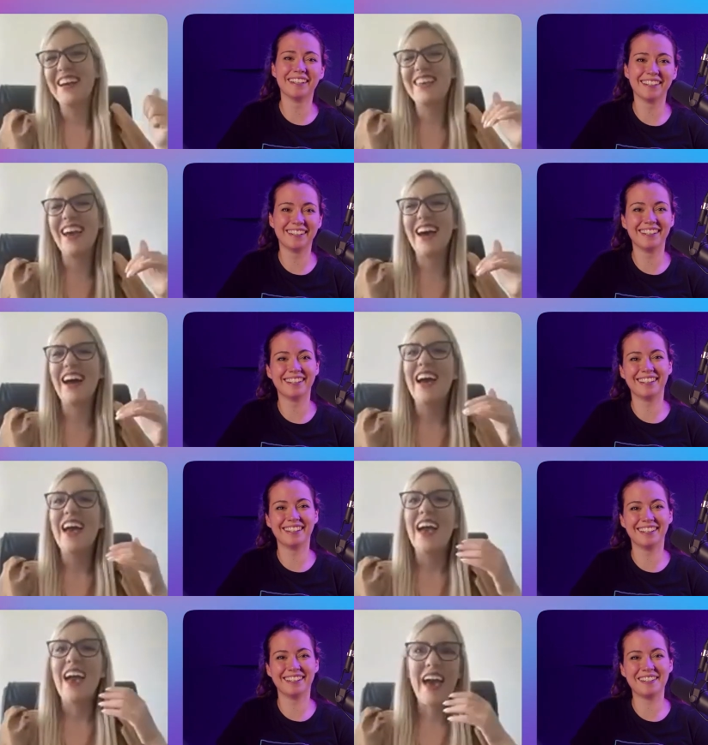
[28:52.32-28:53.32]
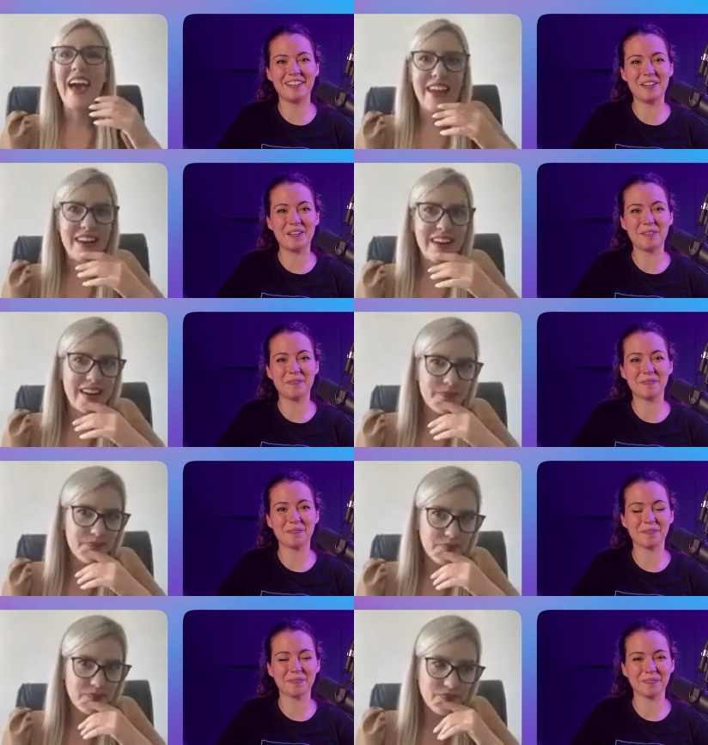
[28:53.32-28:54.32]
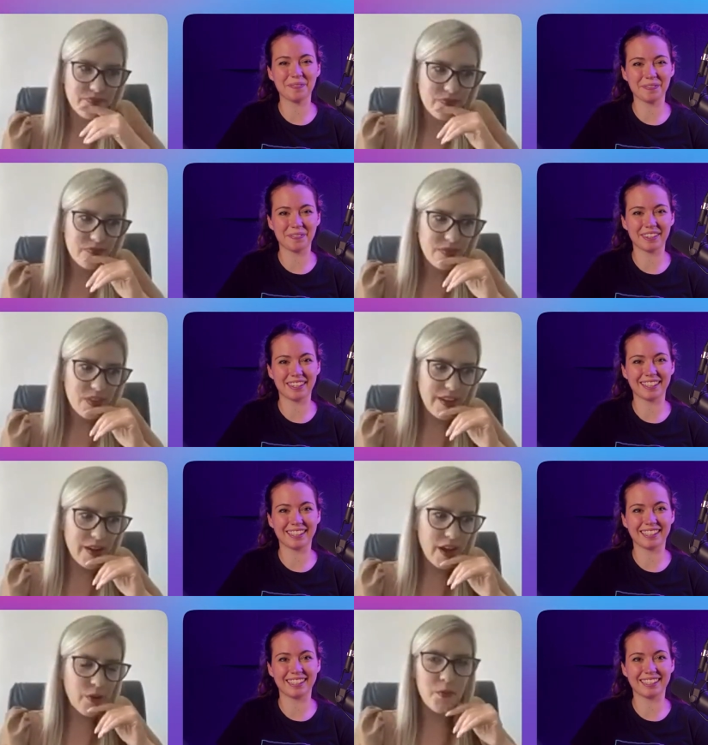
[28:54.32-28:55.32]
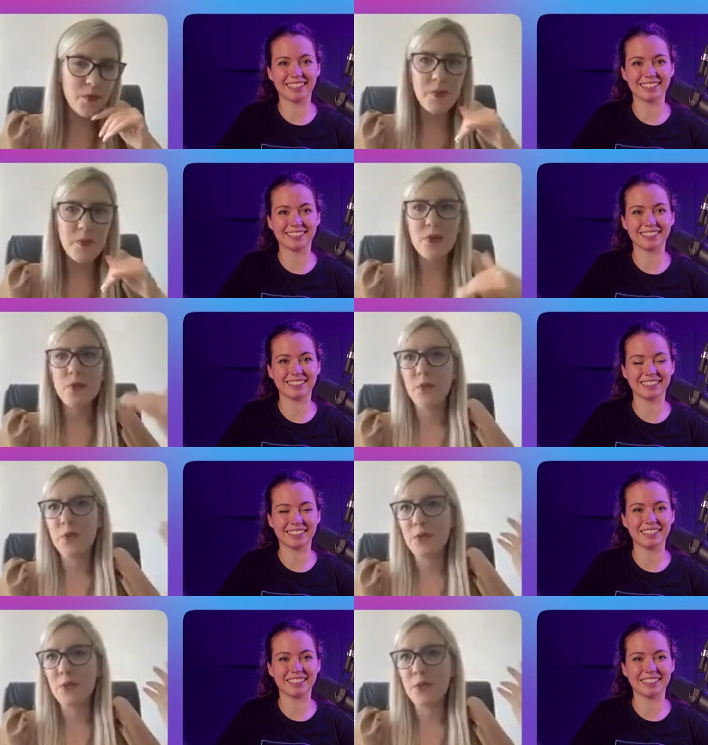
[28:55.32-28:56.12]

Speaker 1: Yeah. And um, I remember we